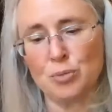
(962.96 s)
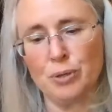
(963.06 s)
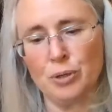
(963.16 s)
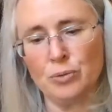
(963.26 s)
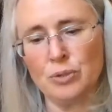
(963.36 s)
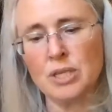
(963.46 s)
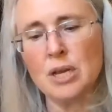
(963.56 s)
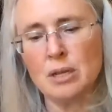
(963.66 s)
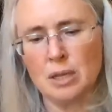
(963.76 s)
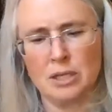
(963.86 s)
Bones,"
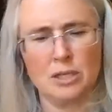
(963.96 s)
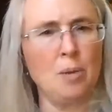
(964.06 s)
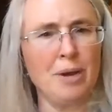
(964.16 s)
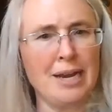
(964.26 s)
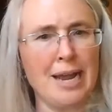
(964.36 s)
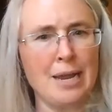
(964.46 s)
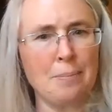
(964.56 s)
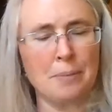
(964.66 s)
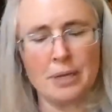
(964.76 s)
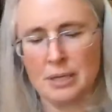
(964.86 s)
"That's not my
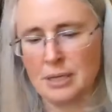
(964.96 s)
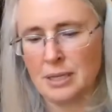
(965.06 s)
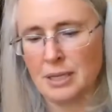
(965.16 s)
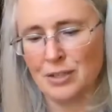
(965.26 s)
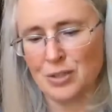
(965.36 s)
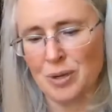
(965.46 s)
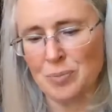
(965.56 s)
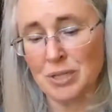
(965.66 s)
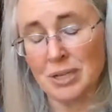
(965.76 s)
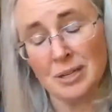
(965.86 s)
name," he
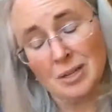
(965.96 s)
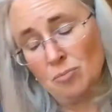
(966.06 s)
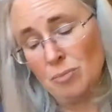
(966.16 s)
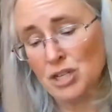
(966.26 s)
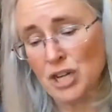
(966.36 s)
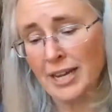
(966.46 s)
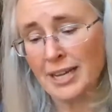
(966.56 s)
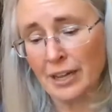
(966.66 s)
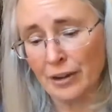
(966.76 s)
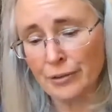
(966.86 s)
interrupted. "Much I
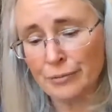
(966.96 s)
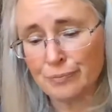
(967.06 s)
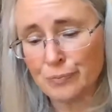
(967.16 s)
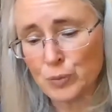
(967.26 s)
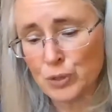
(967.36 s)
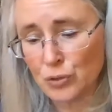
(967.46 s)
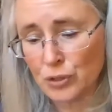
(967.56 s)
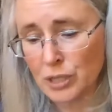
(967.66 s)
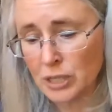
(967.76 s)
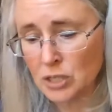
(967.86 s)
care," returned the
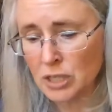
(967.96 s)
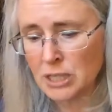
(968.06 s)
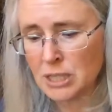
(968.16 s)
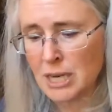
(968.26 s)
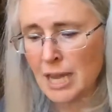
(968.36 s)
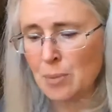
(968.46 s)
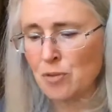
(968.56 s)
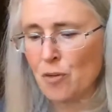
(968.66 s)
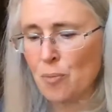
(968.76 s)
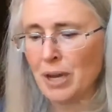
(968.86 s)
doctor. "It's the name of
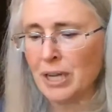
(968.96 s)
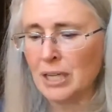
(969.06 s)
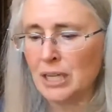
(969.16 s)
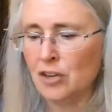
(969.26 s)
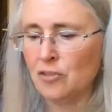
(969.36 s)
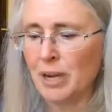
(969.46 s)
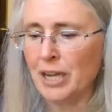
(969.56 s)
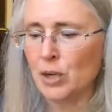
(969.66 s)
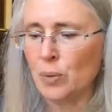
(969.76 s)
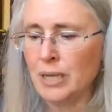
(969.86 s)
a buccaneer of my
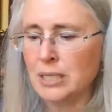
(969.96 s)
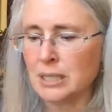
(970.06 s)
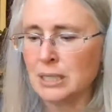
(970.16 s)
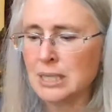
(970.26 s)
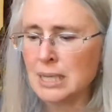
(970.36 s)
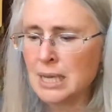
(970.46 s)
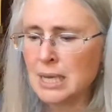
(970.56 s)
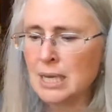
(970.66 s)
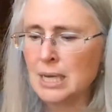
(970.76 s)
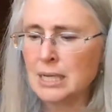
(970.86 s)
acquaintance,
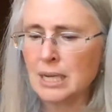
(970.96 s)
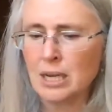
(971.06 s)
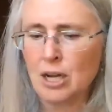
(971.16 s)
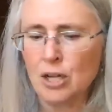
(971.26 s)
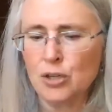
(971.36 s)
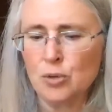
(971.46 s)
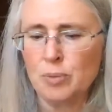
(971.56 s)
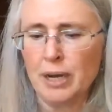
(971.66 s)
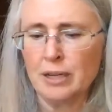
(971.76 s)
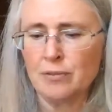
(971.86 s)
and I call you
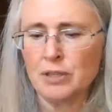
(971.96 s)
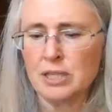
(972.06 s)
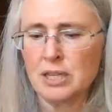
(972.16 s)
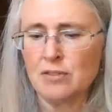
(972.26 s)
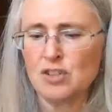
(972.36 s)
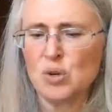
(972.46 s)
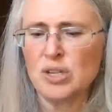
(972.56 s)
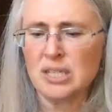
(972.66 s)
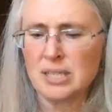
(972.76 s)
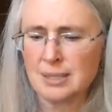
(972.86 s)
by it for the sake of
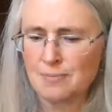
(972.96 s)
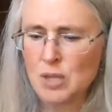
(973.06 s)
shortness.